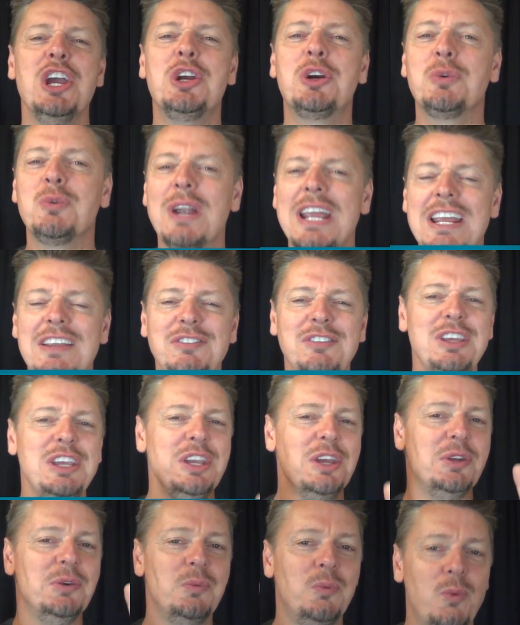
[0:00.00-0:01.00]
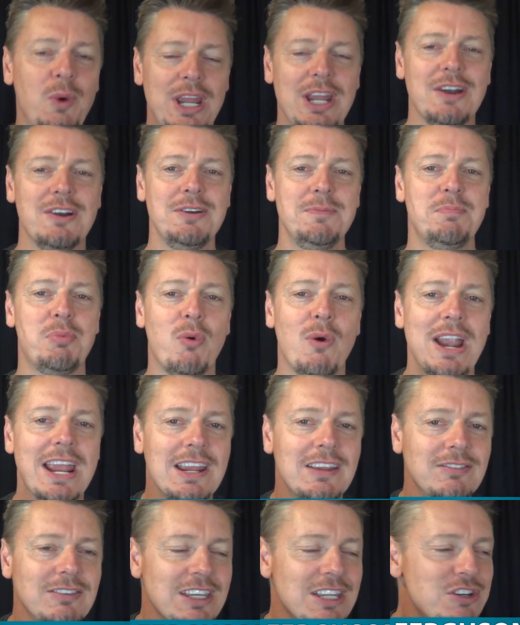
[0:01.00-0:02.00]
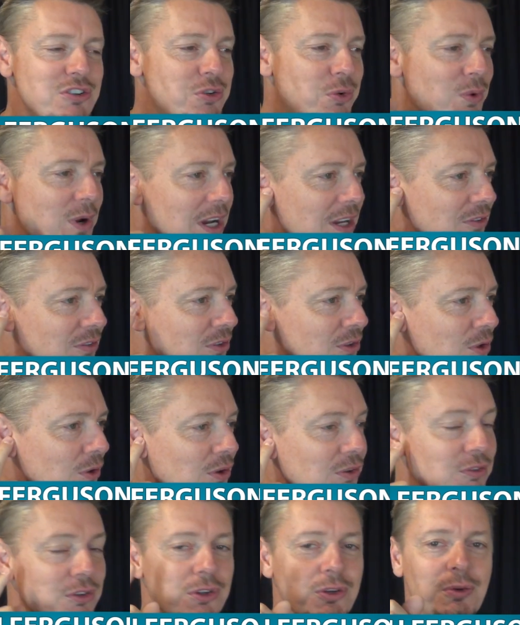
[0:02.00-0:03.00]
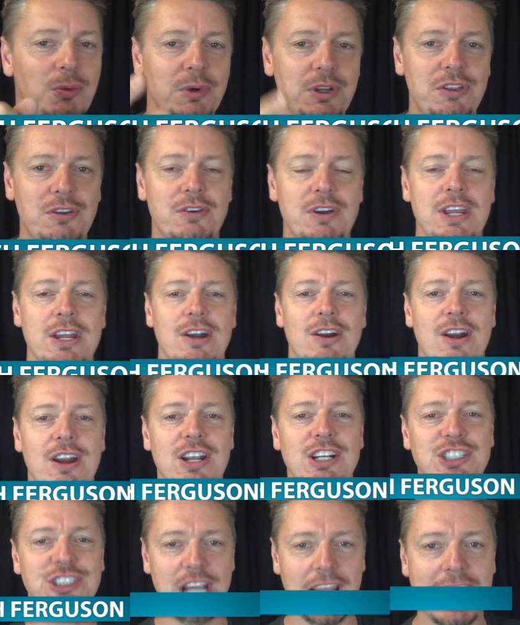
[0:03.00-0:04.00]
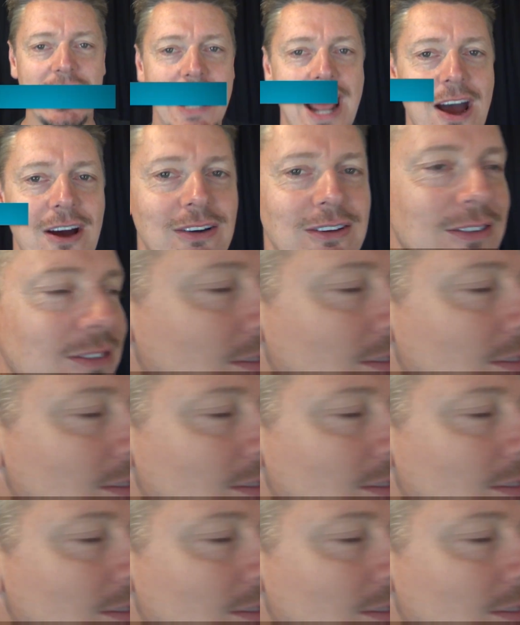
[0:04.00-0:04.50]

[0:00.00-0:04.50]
crazy and weird pranks and tricks you could do with your ear. Check it out.